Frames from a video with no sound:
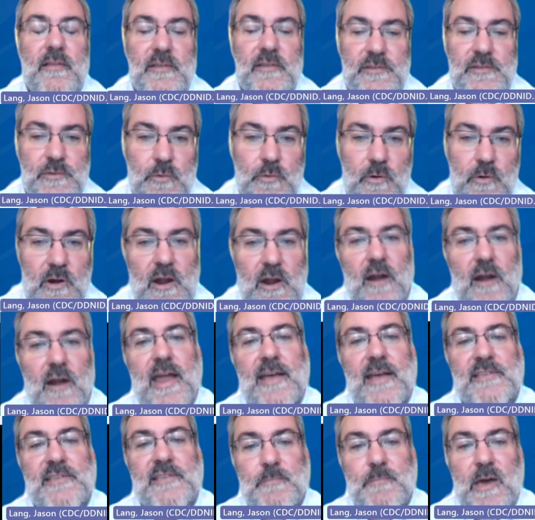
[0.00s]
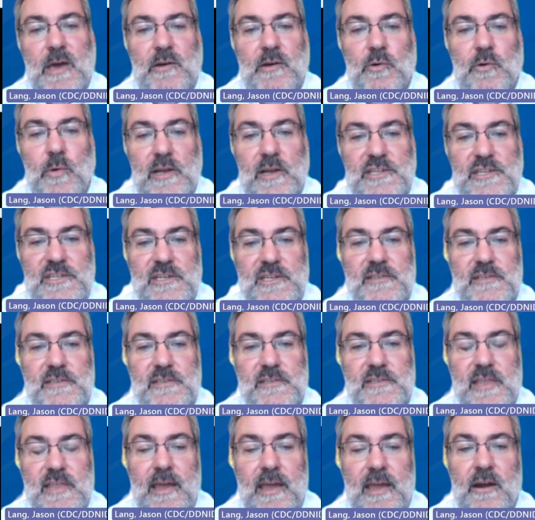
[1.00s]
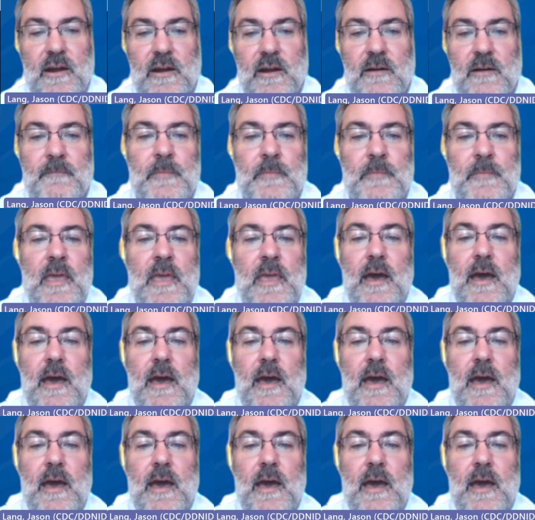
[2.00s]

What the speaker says: The scorecard asks about questions there.